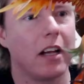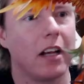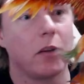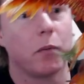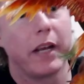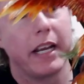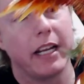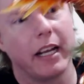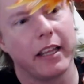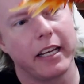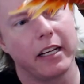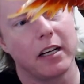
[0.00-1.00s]
the weight I
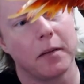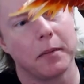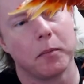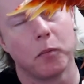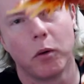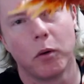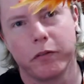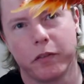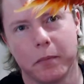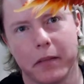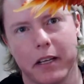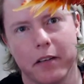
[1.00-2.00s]
think coming more
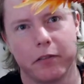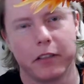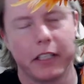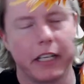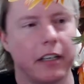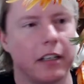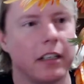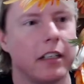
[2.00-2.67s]
from Ifrit here.